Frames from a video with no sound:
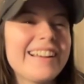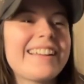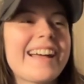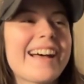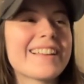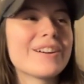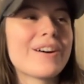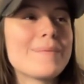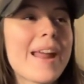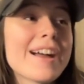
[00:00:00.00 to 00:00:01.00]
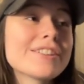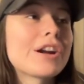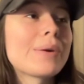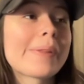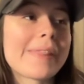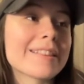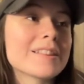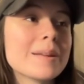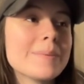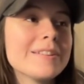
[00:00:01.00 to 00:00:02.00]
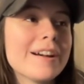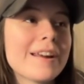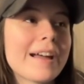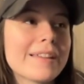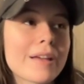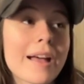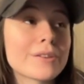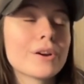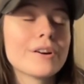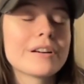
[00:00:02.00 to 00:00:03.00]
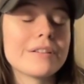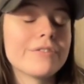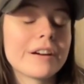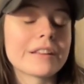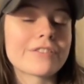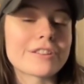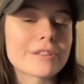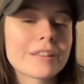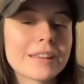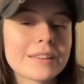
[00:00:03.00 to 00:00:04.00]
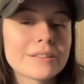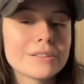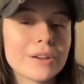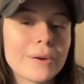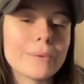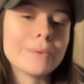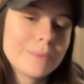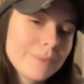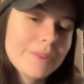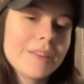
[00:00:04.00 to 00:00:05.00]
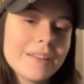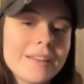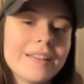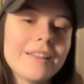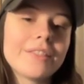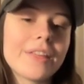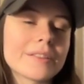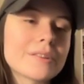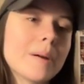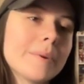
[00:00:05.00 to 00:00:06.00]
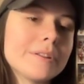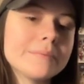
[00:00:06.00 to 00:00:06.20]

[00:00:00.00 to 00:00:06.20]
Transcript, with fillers: yeah. So I'm not sure when that's going to be done. I, I started it fairly recently. So is that like That's the